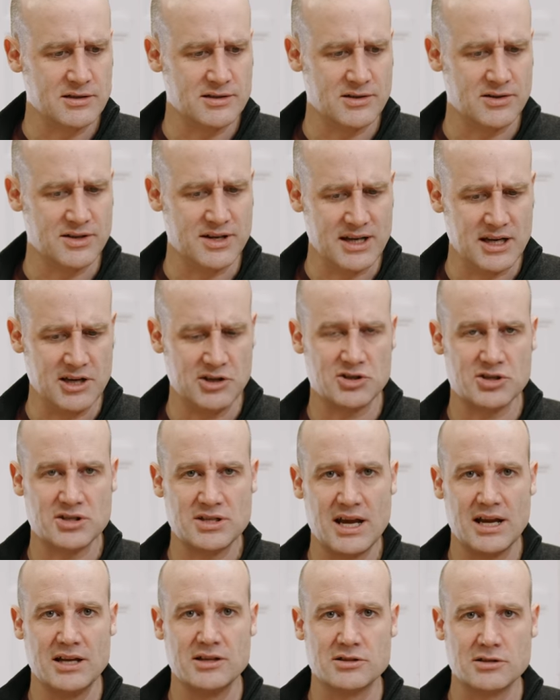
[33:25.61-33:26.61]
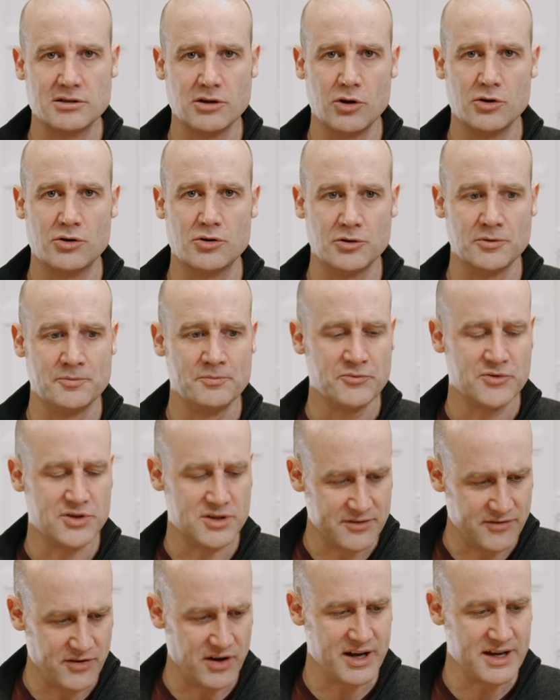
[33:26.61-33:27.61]
so that each state's local
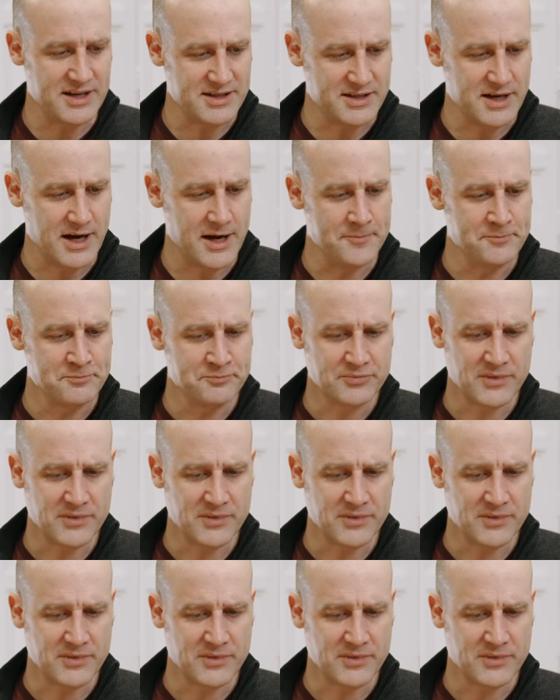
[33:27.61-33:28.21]
divisor